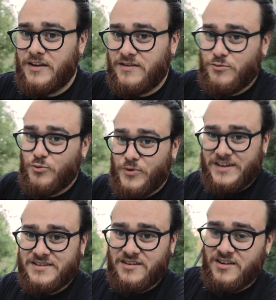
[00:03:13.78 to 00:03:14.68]
in the
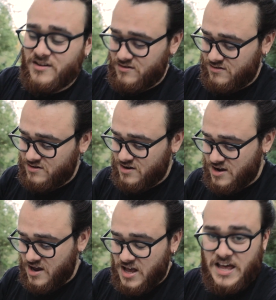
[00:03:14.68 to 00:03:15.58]
whisk
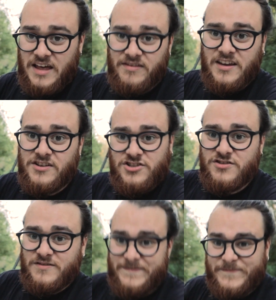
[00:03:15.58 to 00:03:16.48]
and they
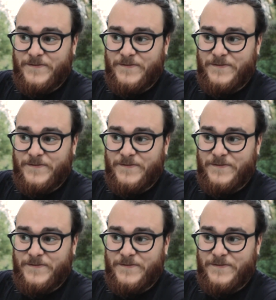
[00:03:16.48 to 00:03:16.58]
just